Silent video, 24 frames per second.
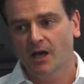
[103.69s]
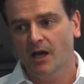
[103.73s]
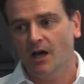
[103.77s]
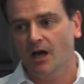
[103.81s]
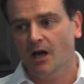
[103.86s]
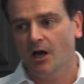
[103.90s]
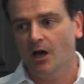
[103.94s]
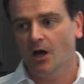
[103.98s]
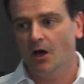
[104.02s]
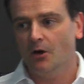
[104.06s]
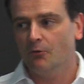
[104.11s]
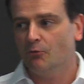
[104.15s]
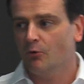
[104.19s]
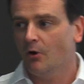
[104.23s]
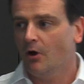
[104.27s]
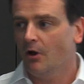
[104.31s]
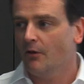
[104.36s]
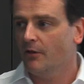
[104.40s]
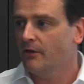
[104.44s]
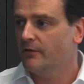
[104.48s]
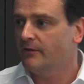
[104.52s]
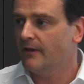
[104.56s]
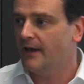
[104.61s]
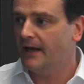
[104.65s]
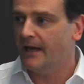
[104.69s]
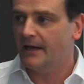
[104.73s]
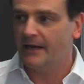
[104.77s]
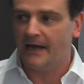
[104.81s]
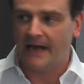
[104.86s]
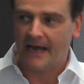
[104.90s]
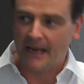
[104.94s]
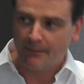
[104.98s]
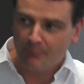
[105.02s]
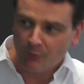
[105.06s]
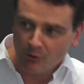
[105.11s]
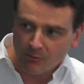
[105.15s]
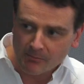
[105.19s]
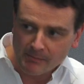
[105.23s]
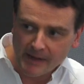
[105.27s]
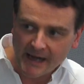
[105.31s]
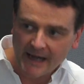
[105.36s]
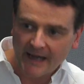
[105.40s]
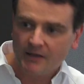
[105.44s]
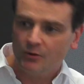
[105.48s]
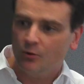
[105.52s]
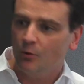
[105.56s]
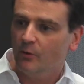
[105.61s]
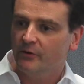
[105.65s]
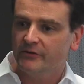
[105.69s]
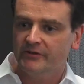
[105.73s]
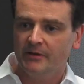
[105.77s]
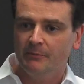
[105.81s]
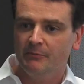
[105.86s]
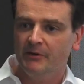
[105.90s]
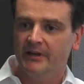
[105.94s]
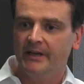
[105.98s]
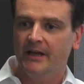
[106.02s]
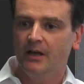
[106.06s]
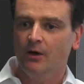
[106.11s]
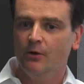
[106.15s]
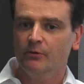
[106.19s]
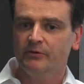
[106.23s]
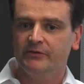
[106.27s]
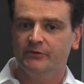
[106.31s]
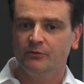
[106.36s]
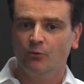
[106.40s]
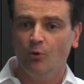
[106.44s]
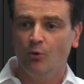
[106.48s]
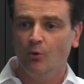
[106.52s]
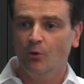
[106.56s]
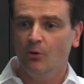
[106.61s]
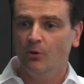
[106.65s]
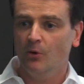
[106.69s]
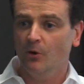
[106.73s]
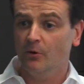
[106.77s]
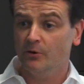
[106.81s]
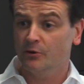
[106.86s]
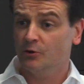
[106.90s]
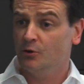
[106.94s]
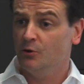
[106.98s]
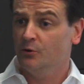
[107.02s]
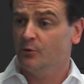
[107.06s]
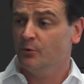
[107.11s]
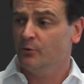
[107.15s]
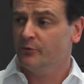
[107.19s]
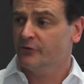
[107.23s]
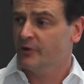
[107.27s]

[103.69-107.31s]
rather than Apple Mac or something else, or Google.